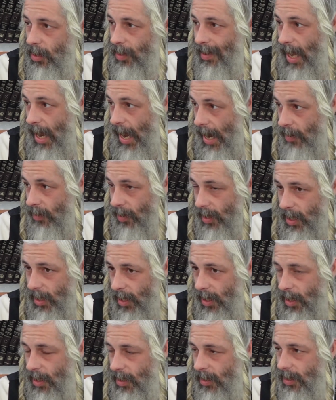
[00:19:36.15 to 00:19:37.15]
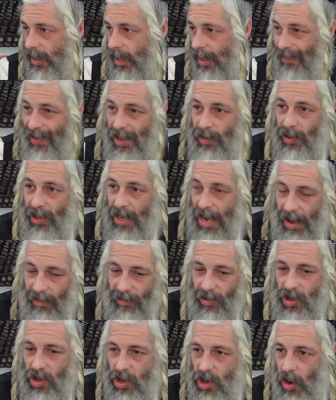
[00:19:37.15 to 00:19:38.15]
The irony is, if he would
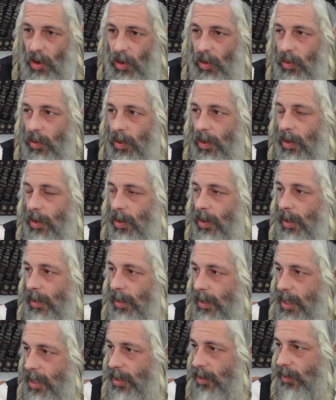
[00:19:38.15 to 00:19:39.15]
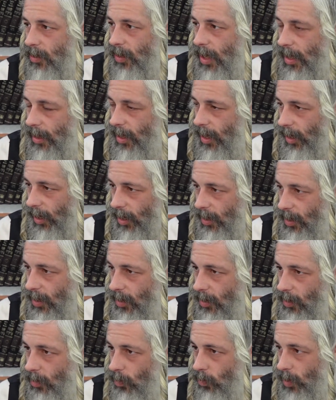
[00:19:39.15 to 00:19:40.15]
have no legal halachic
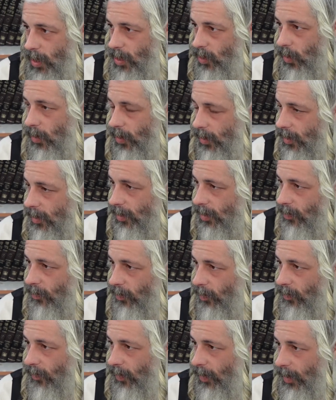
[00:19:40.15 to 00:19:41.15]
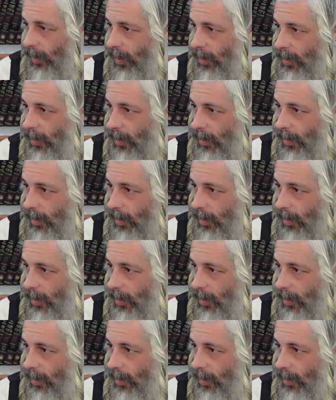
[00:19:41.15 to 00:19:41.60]
recourse to fulfill it,